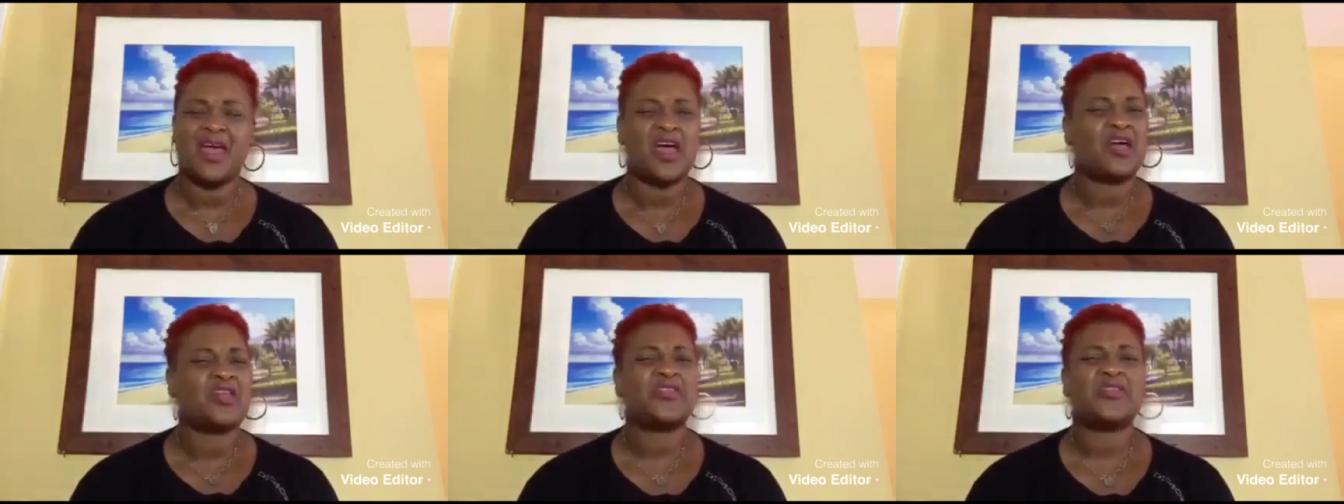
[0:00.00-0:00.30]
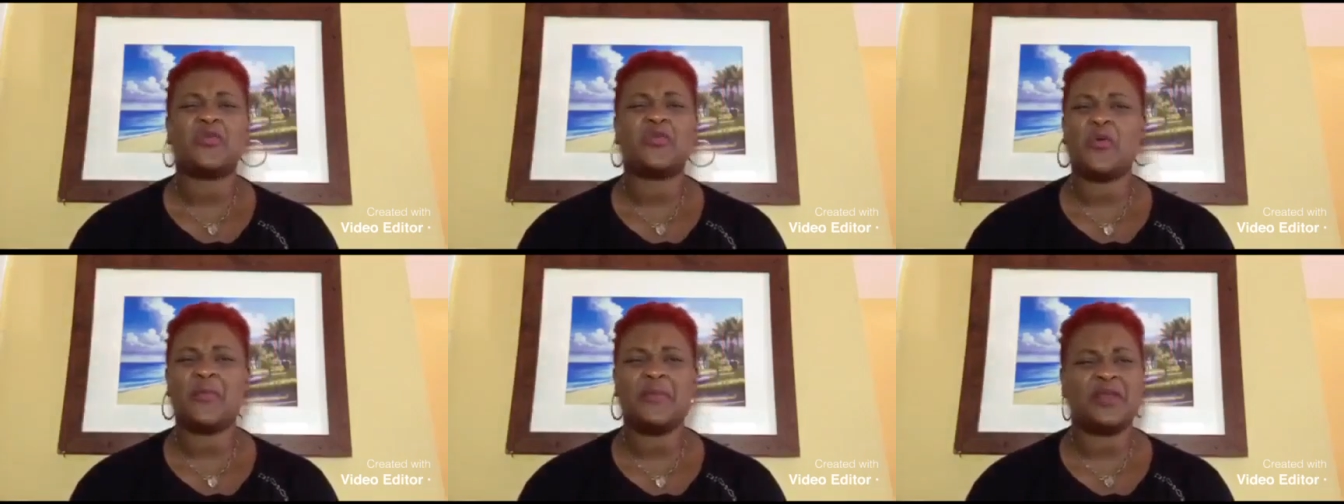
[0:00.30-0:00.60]

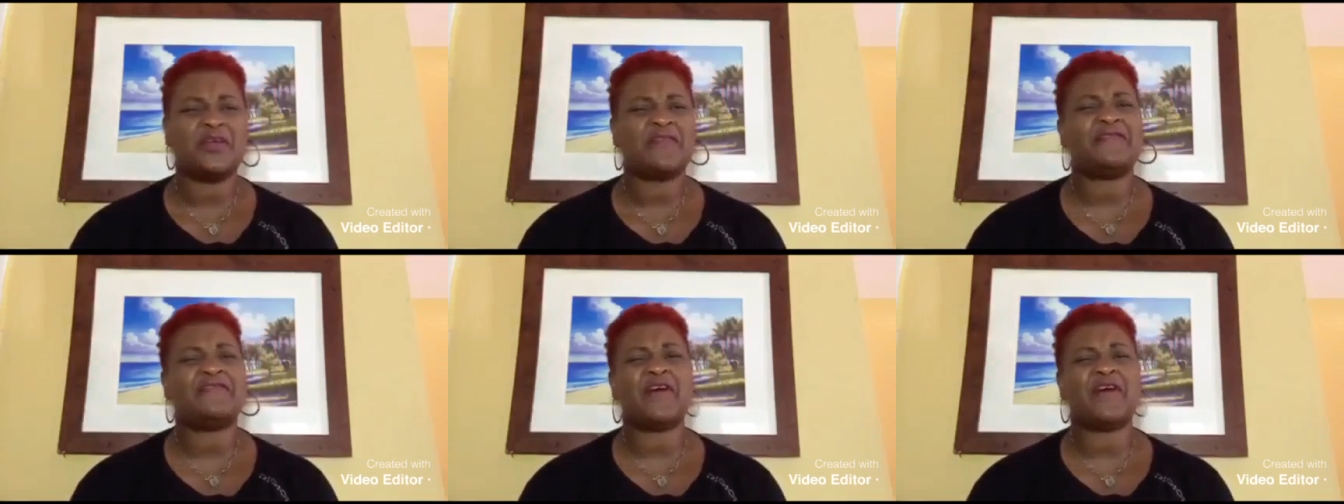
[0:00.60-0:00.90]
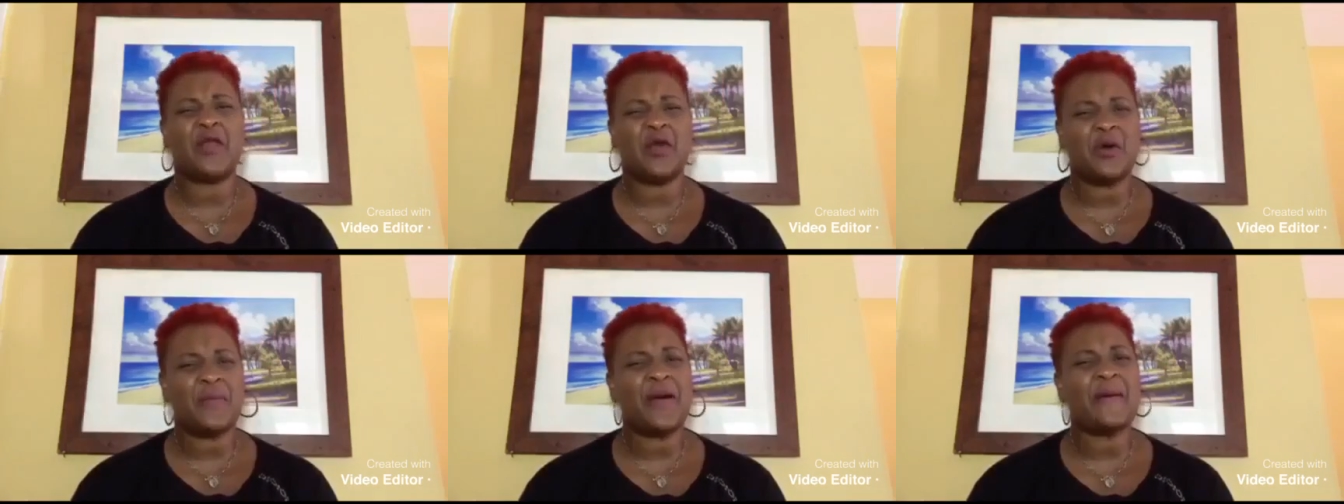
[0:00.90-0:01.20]
Don't mean to follow
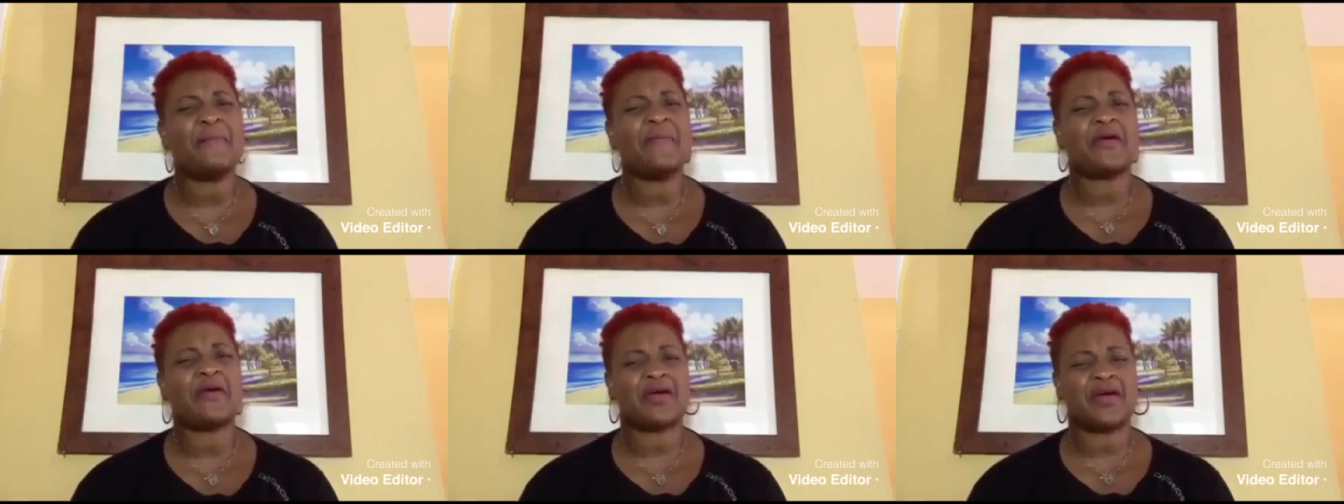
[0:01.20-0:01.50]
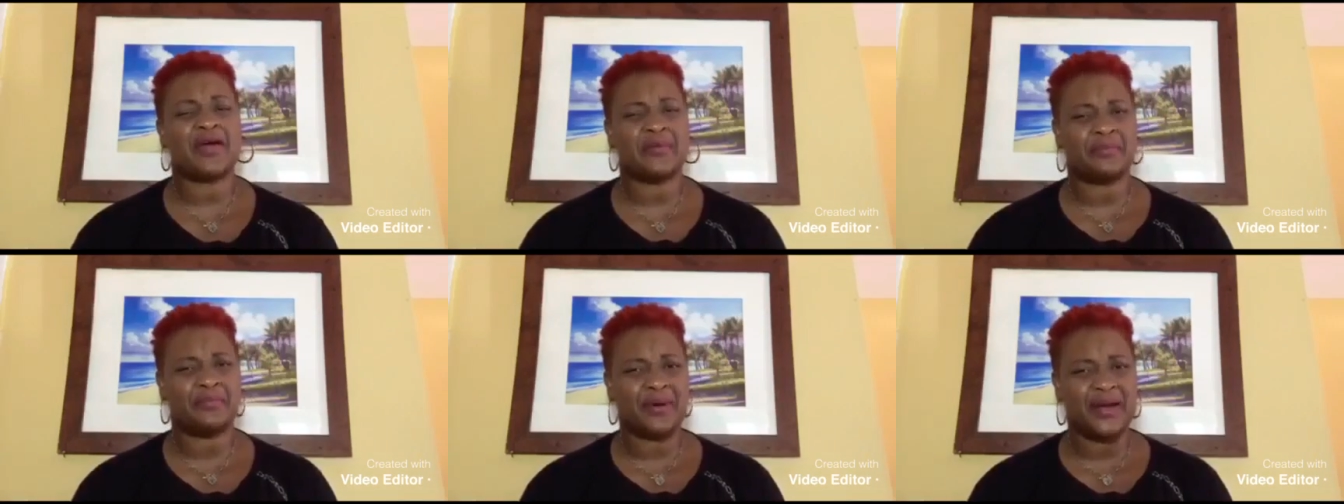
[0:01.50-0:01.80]
up American
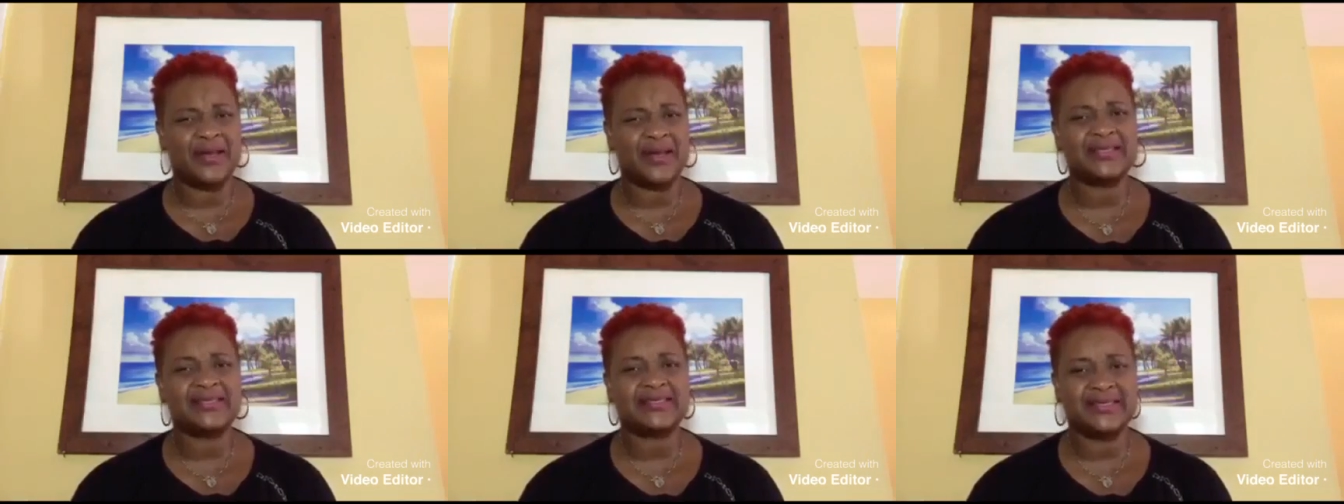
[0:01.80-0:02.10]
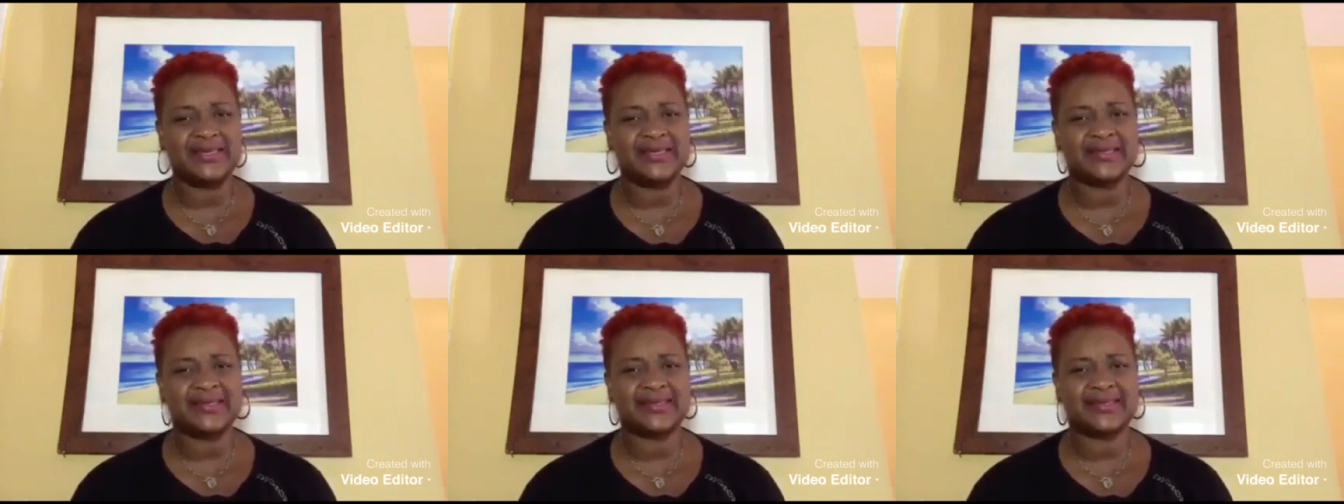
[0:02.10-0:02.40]
politics.
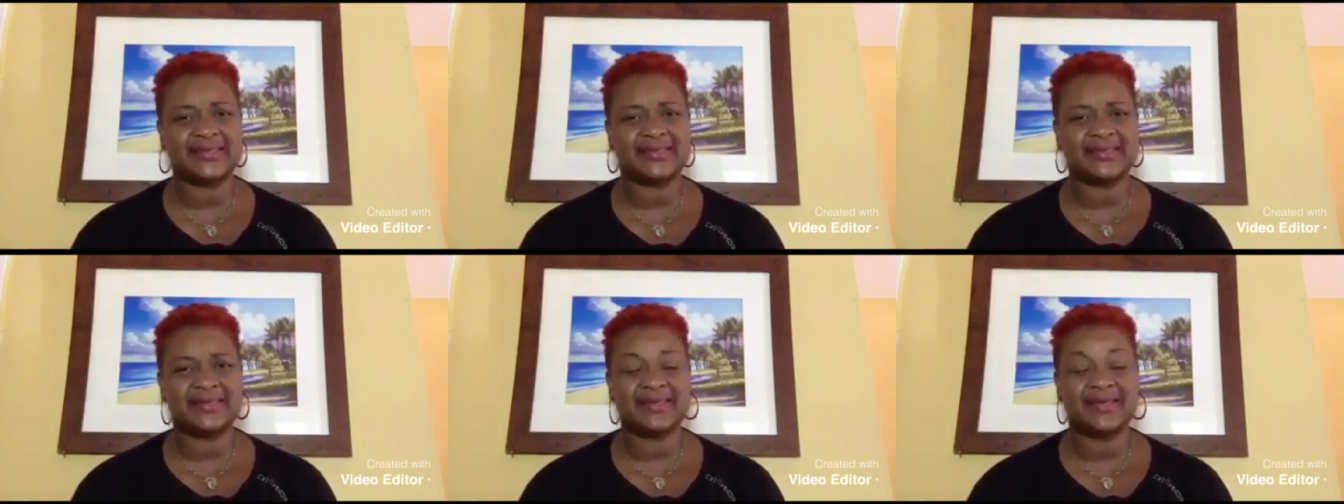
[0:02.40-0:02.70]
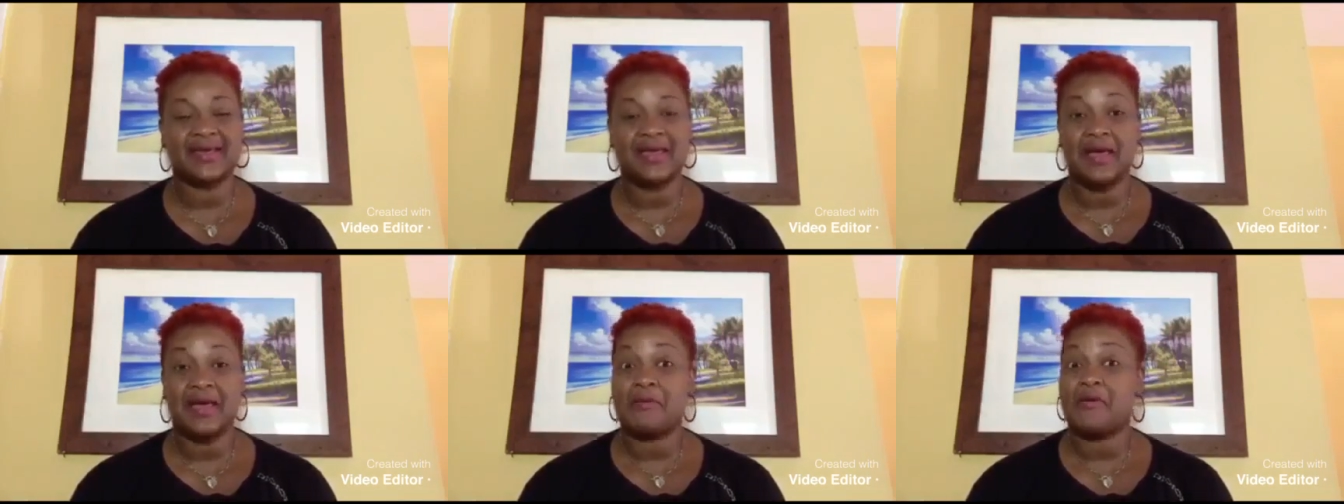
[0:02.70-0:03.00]

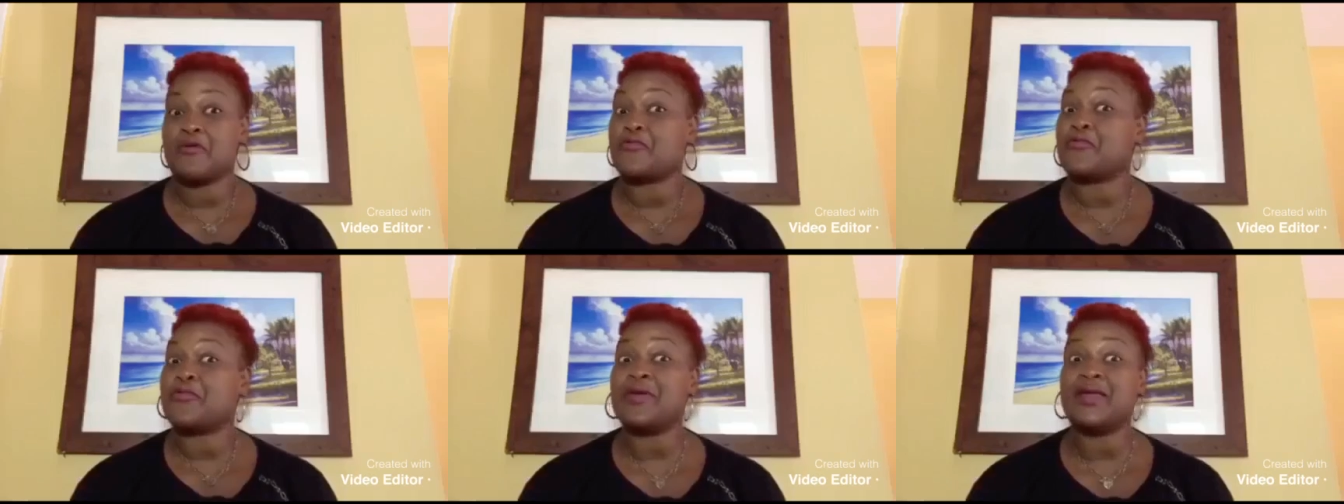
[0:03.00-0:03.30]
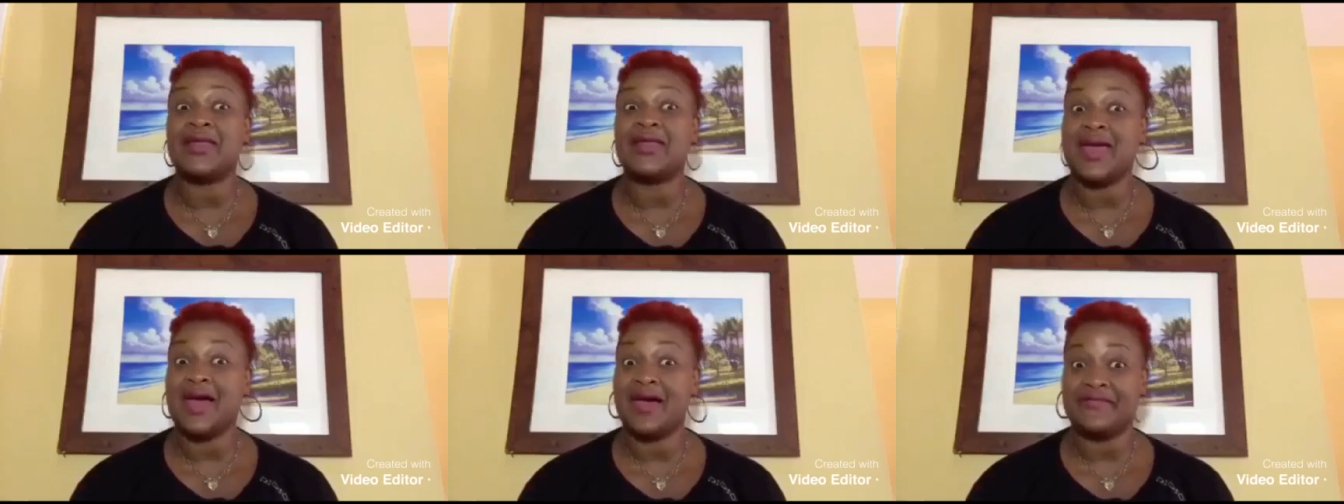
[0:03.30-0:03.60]
Really
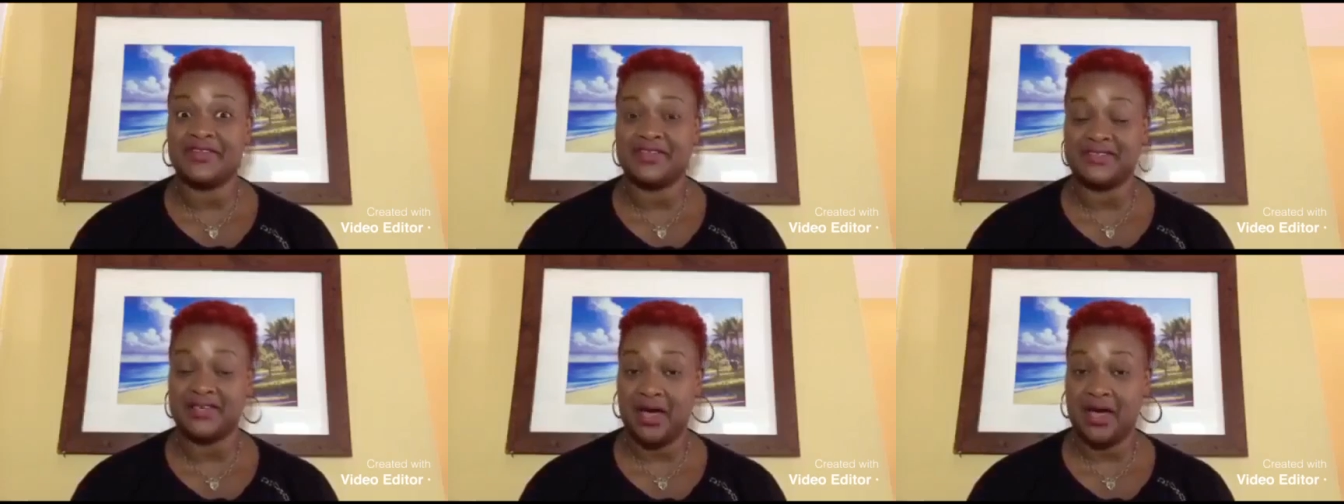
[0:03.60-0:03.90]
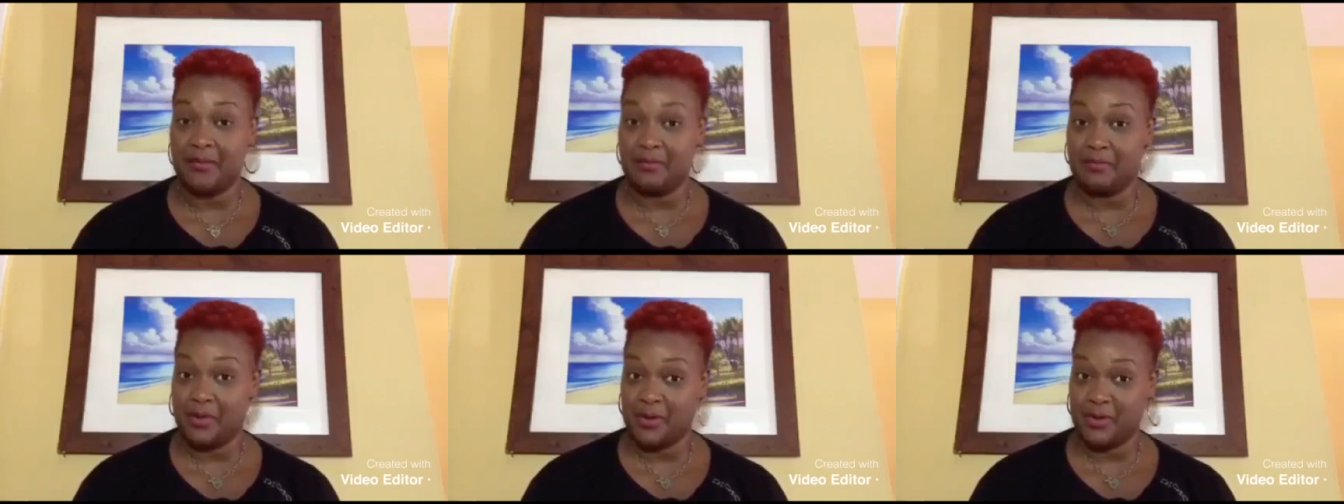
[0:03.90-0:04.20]
have to talk
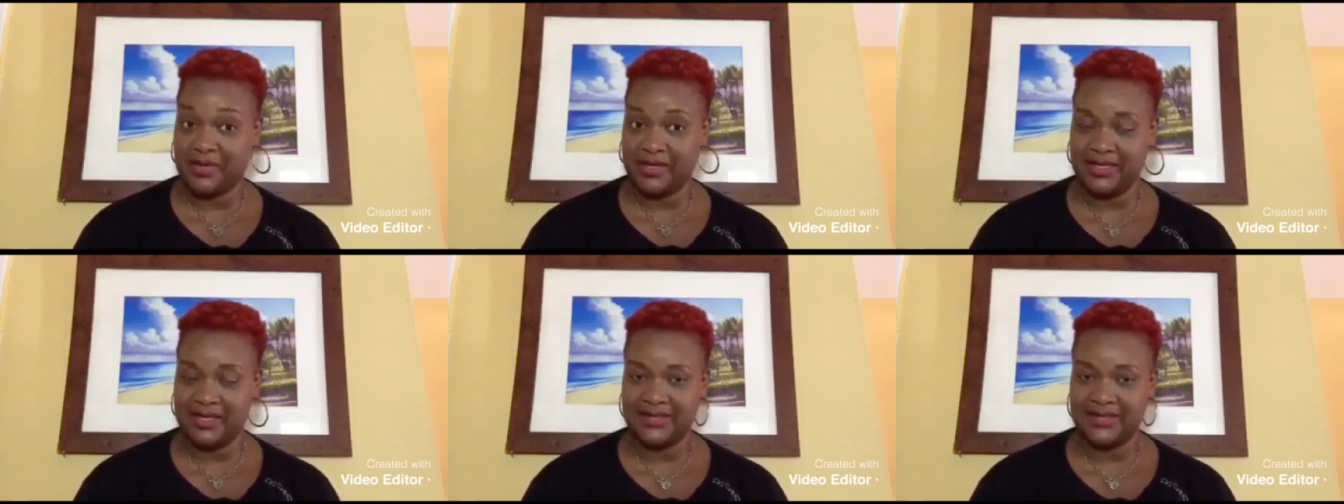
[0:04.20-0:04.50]
about this.